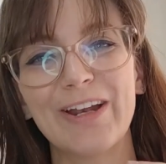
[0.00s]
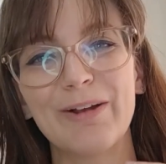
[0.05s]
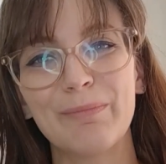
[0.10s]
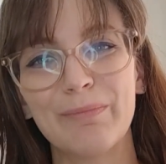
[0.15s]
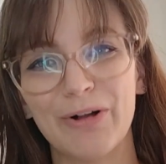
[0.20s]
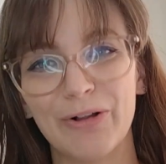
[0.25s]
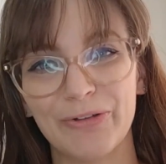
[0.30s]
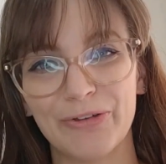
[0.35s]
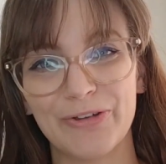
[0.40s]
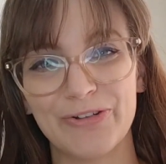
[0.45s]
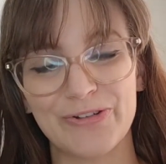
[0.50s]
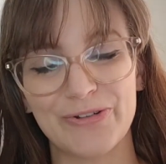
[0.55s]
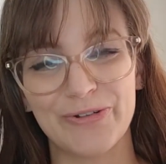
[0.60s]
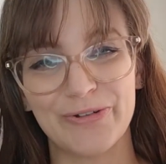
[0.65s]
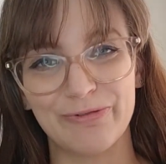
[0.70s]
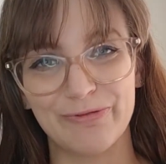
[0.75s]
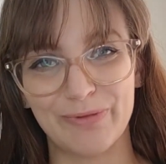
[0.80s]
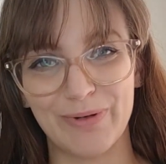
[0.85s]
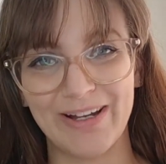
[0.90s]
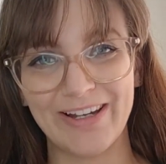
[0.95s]
in a
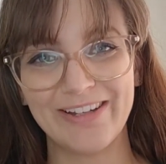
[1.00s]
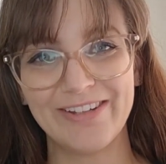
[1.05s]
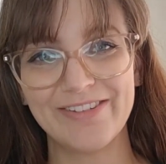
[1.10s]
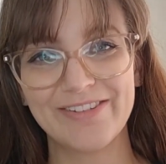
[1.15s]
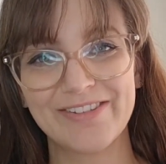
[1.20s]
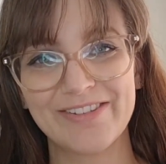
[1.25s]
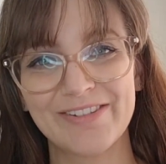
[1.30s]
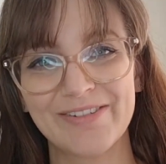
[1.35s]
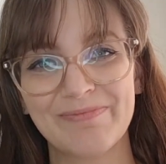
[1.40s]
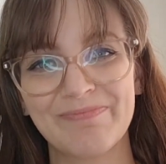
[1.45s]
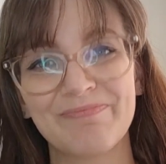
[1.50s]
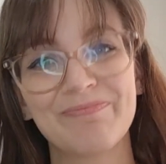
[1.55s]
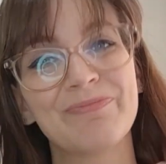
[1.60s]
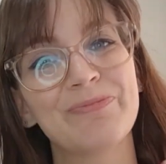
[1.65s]
multitude of ways.